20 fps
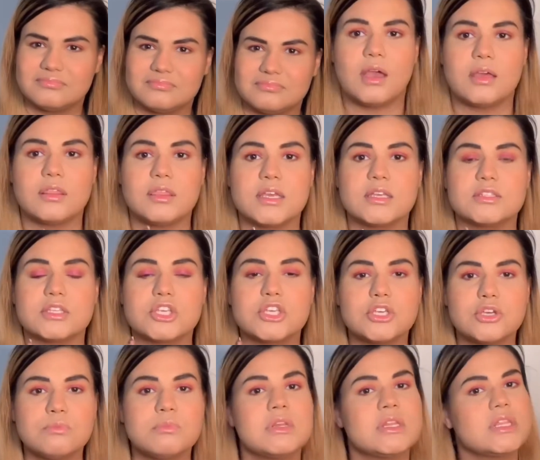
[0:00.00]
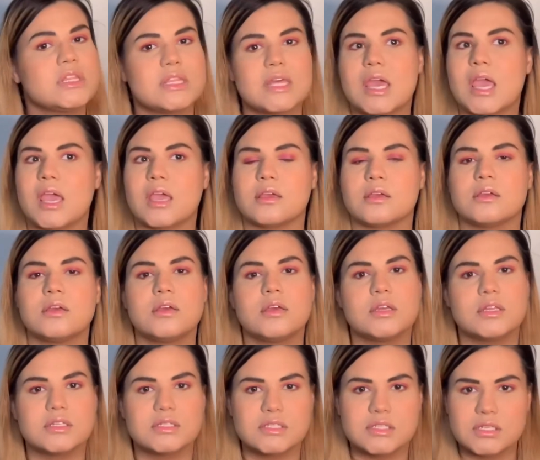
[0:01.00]
I think it's a human thing
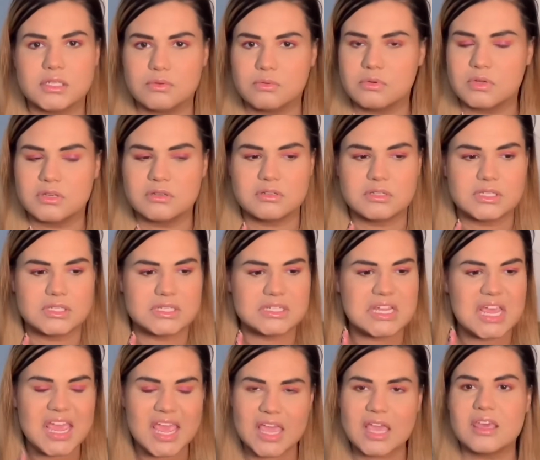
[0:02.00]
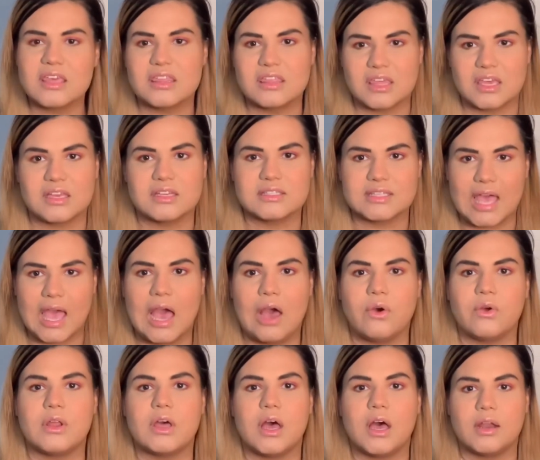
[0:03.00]
to take things
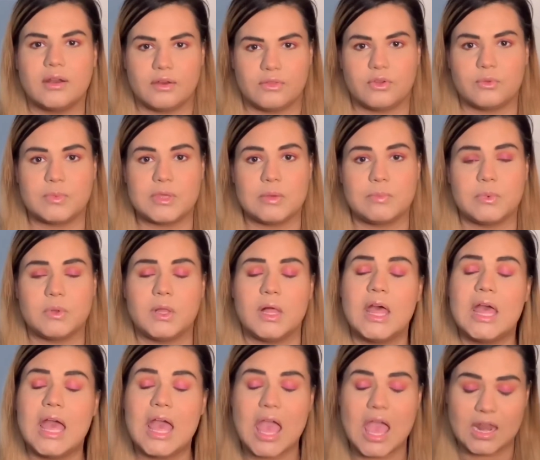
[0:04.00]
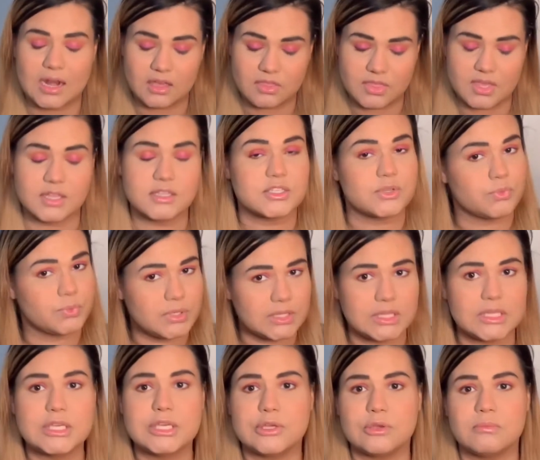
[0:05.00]
out on other people, and I think it's a
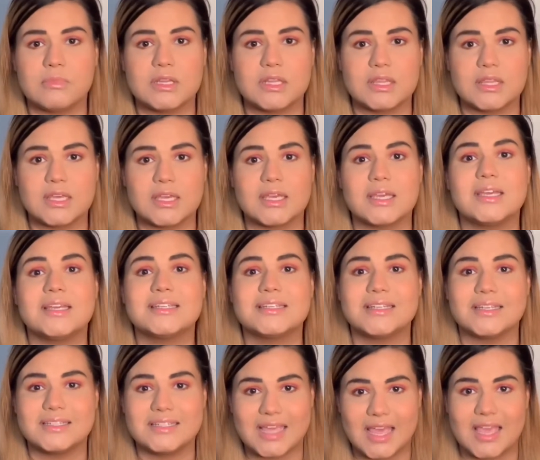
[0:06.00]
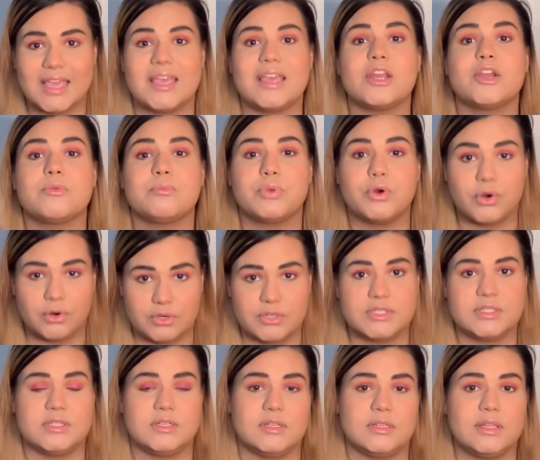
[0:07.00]
really human thing to take it
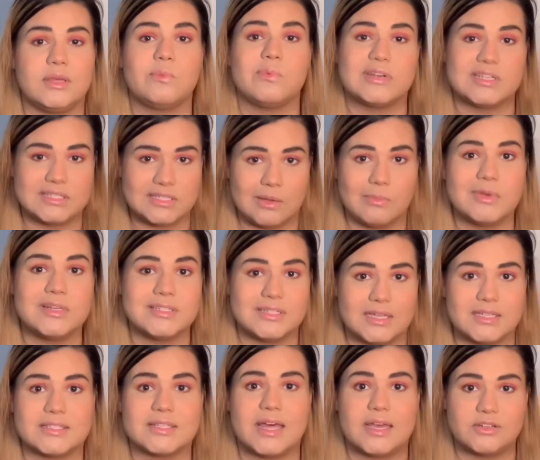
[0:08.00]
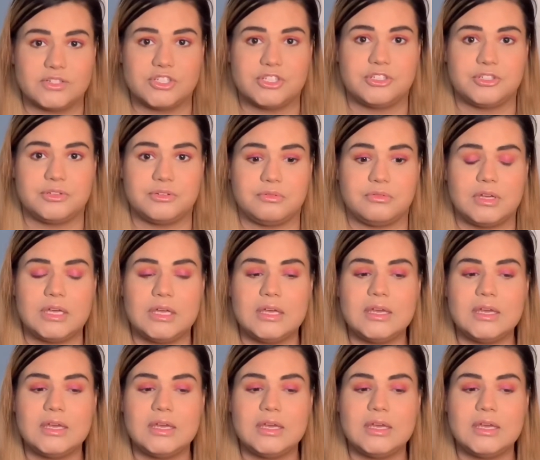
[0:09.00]
personally when someone does that to you.